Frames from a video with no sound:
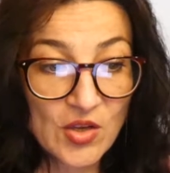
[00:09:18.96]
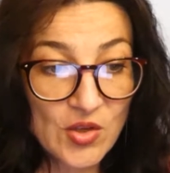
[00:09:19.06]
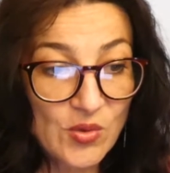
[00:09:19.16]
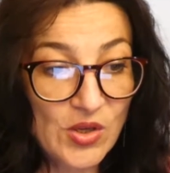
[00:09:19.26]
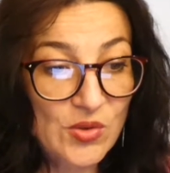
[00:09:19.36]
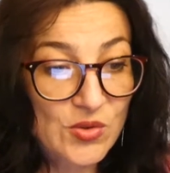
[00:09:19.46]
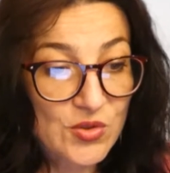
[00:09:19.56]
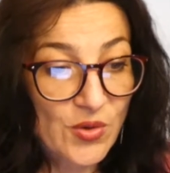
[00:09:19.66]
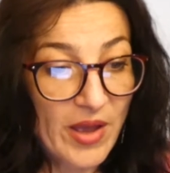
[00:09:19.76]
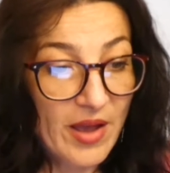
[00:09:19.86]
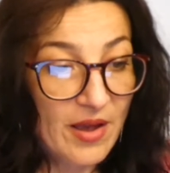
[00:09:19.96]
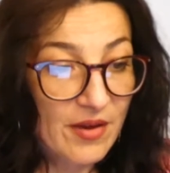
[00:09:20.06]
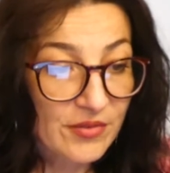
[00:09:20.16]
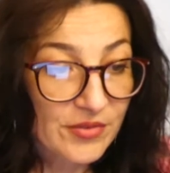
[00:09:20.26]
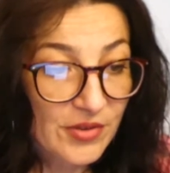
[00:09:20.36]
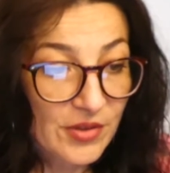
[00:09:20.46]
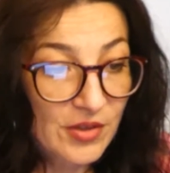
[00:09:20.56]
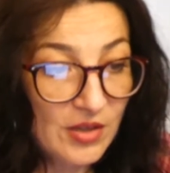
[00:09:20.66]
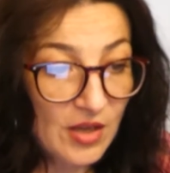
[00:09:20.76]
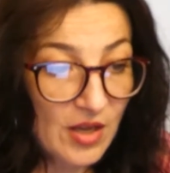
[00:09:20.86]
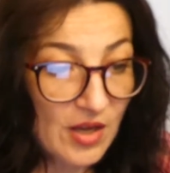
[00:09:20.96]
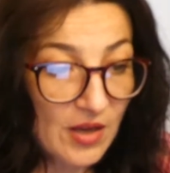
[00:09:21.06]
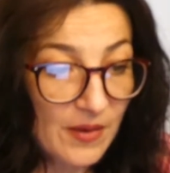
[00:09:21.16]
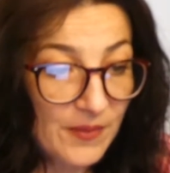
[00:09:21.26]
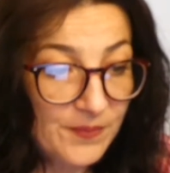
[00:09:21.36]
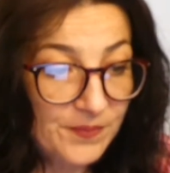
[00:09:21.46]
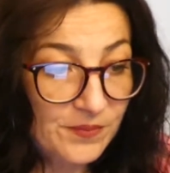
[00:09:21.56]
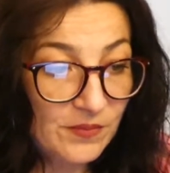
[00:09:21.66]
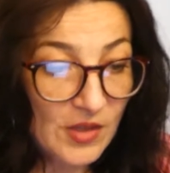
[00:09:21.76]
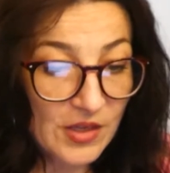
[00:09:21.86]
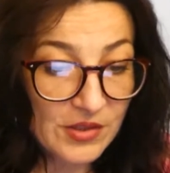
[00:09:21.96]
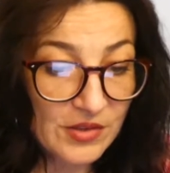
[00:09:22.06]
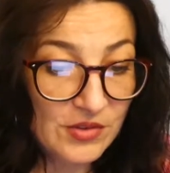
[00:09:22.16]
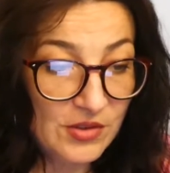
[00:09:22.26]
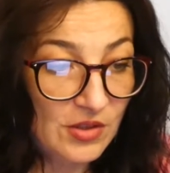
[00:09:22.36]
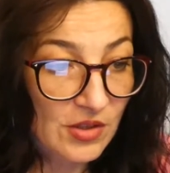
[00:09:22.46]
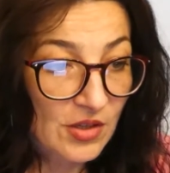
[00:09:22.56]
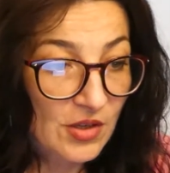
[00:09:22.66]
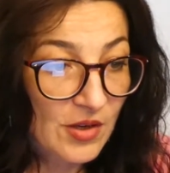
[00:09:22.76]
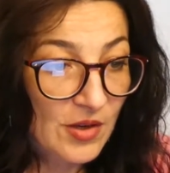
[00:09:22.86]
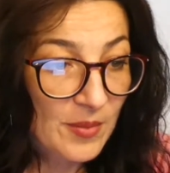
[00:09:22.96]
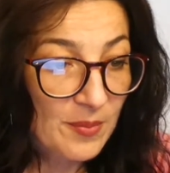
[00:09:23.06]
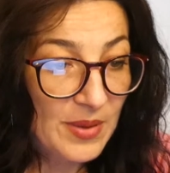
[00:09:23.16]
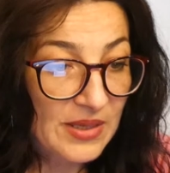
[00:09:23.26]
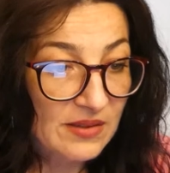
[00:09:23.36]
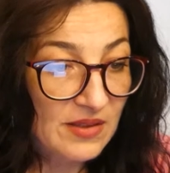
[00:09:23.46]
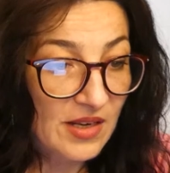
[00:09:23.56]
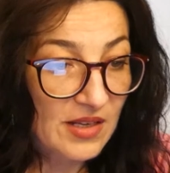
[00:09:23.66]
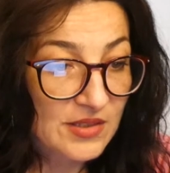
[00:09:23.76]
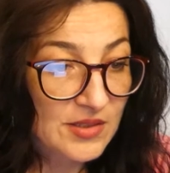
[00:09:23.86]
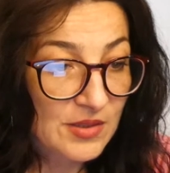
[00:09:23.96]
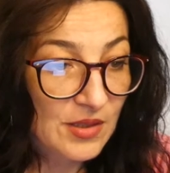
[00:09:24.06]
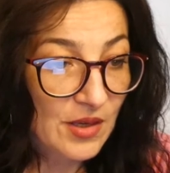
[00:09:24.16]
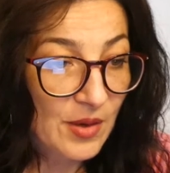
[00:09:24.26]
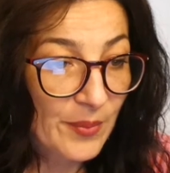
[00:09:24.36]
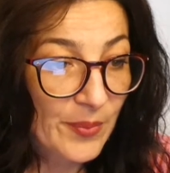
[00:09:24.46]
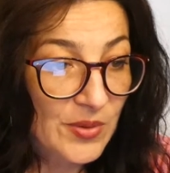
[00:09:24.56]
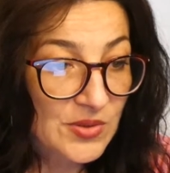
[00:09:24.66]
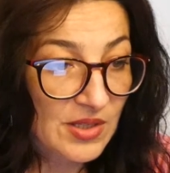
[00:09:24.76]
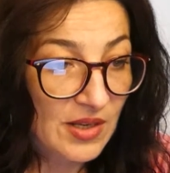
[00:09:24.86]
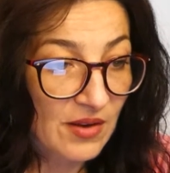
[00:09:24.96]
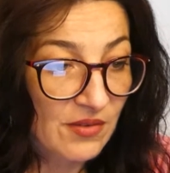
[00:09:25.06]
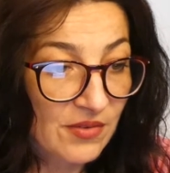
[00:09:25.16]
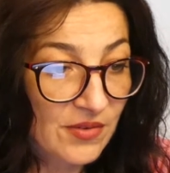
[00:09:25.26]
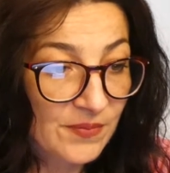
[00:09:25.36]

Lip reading: You can also have another bit that is positive.